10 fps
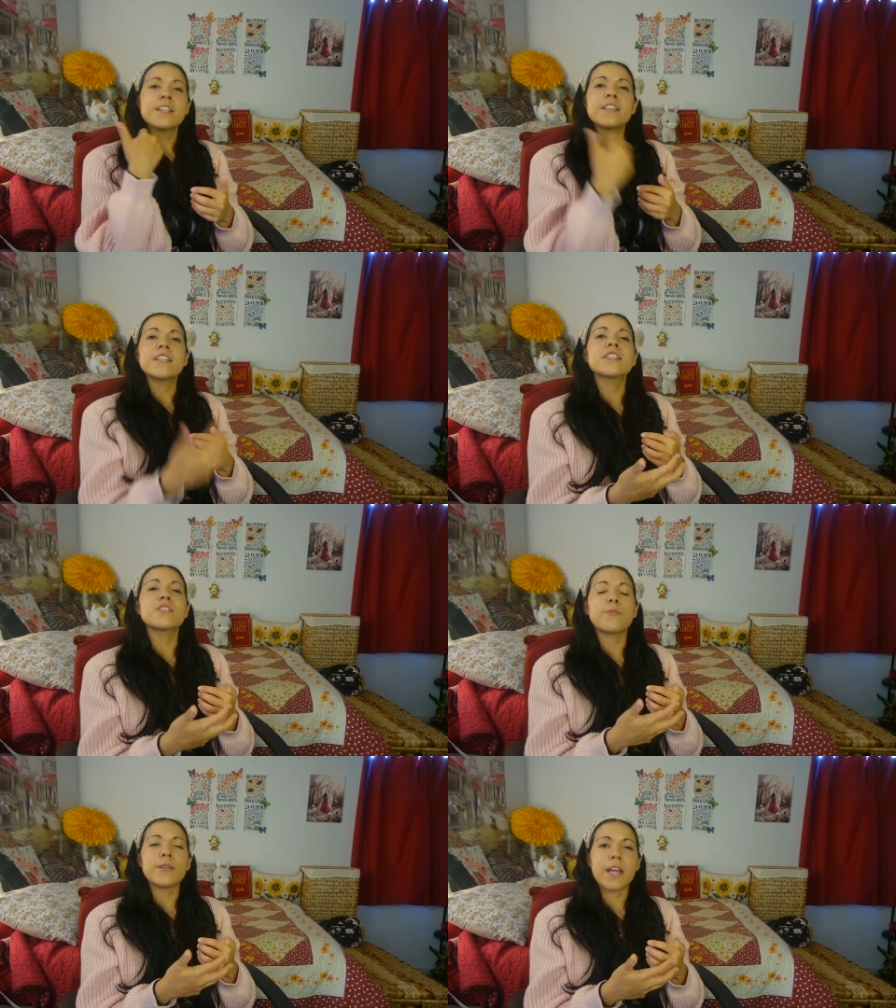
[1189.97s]
He
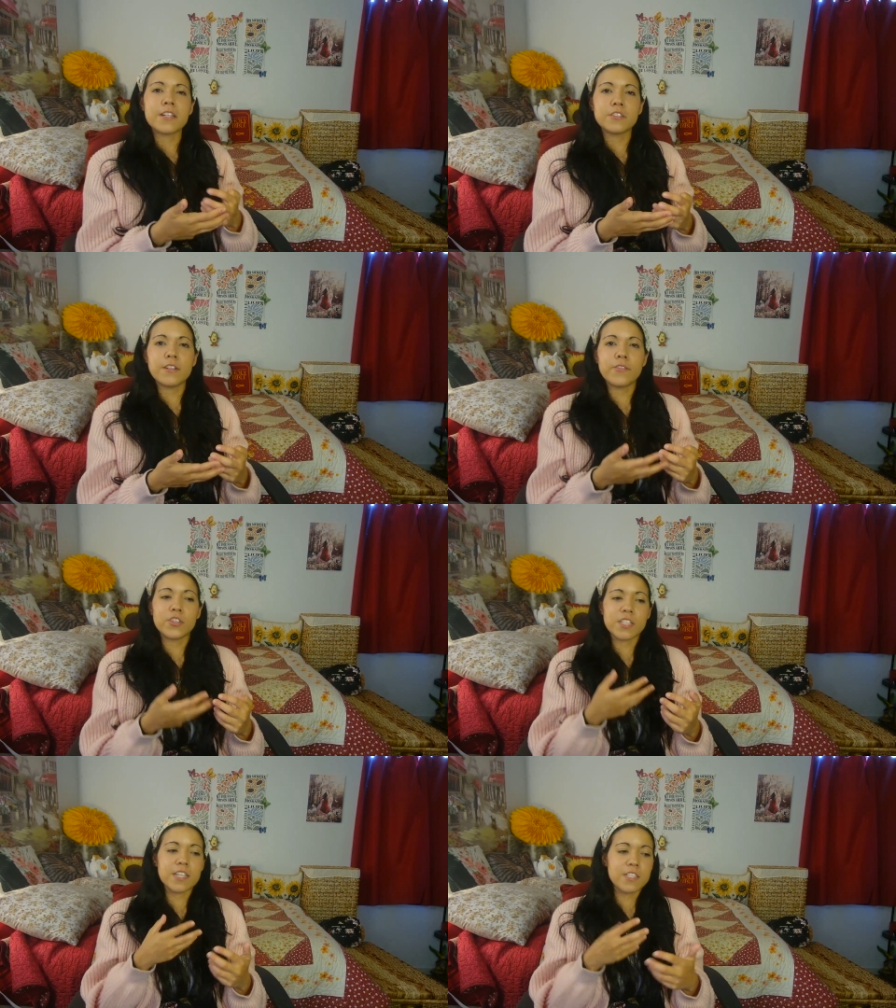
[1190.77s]
is the one that
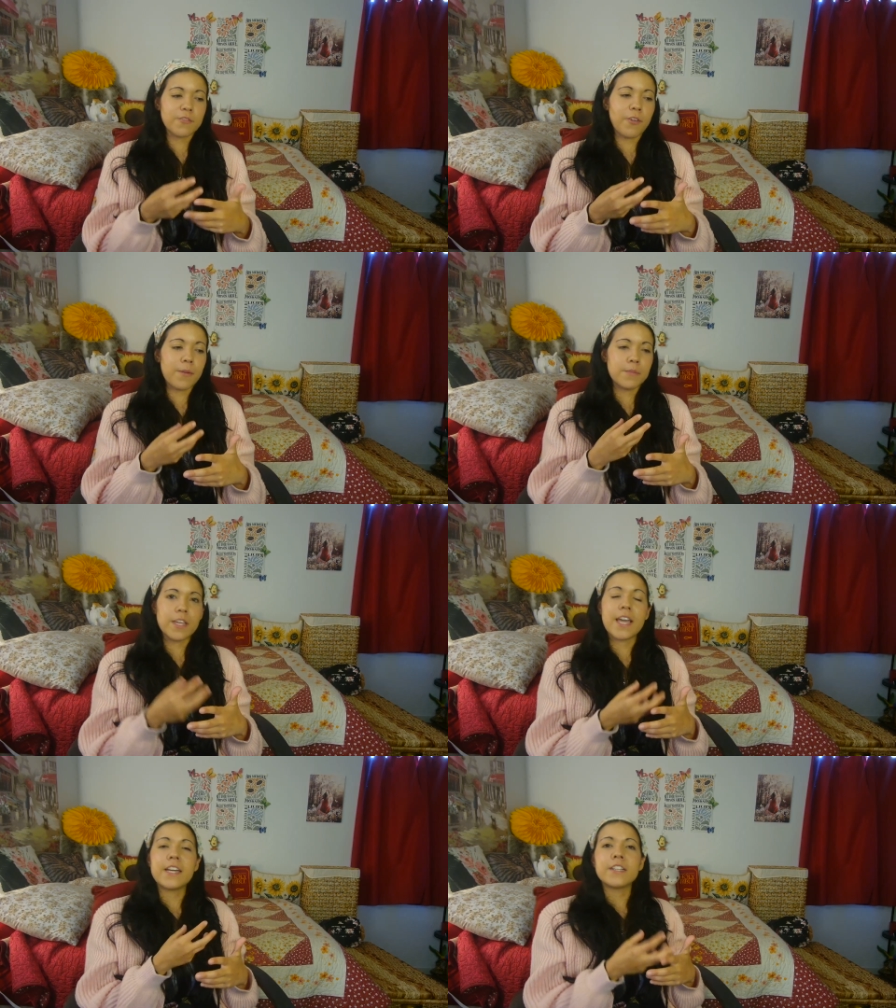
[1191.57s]
delivers us from
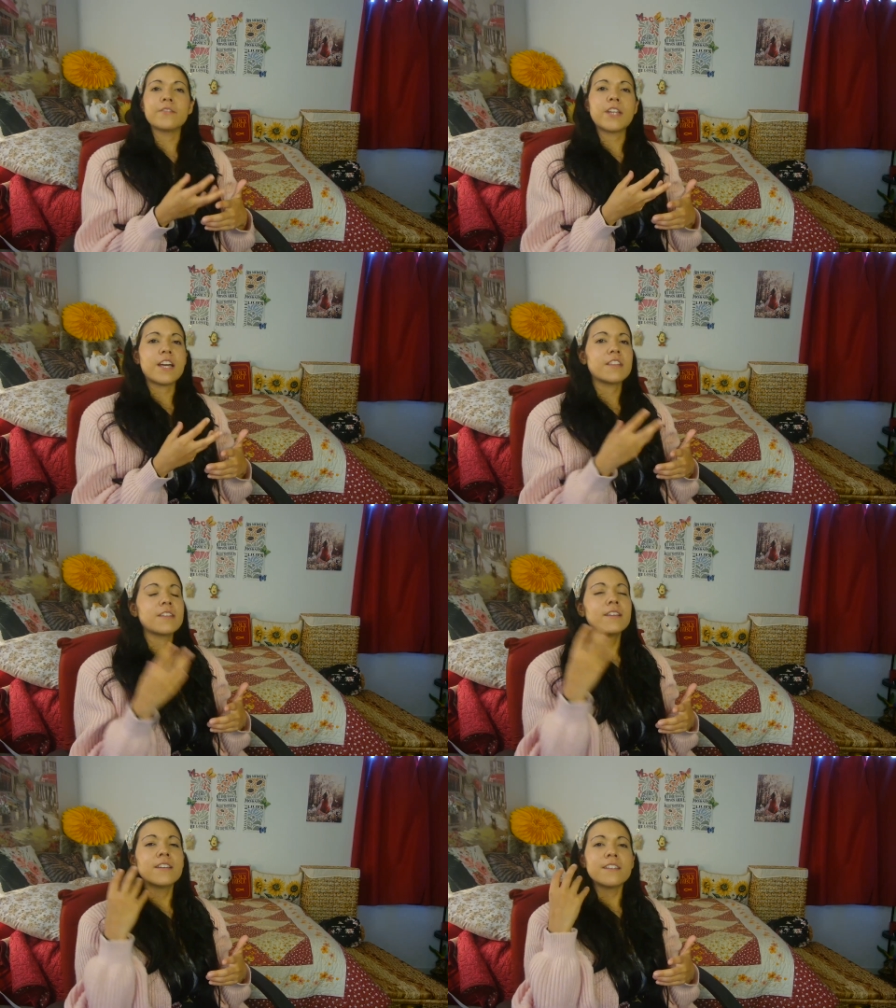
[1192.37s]
the hand of
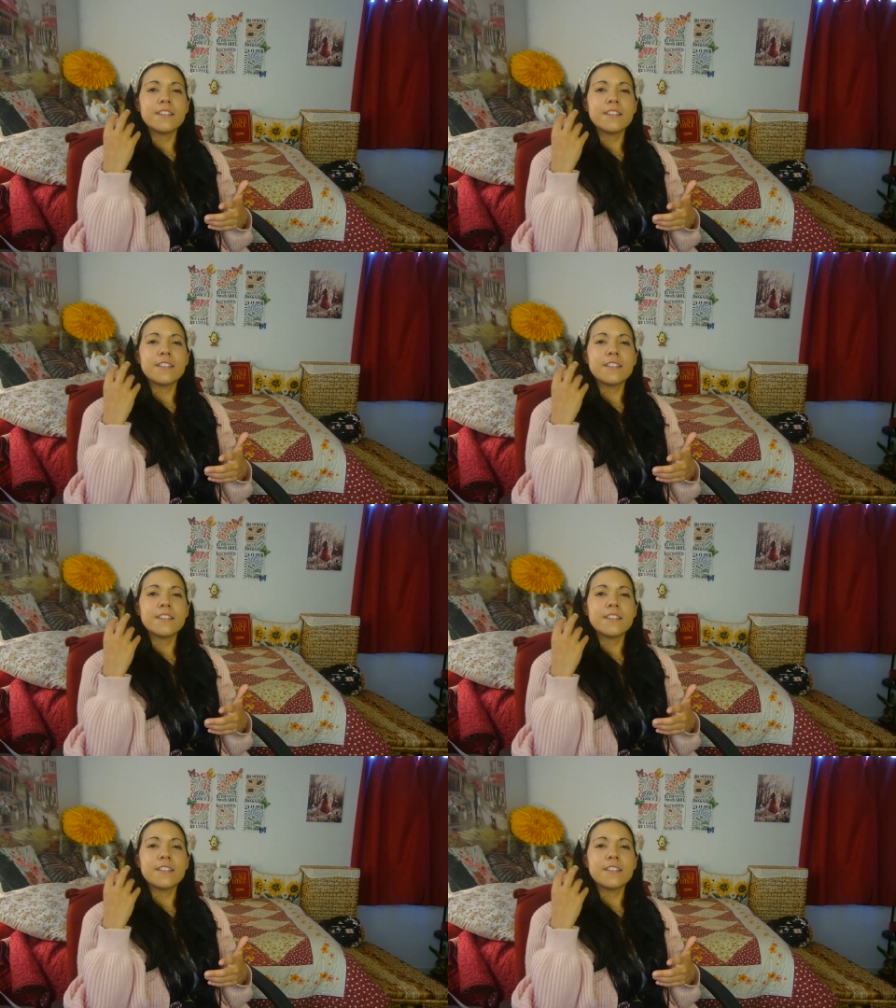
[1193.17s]
death.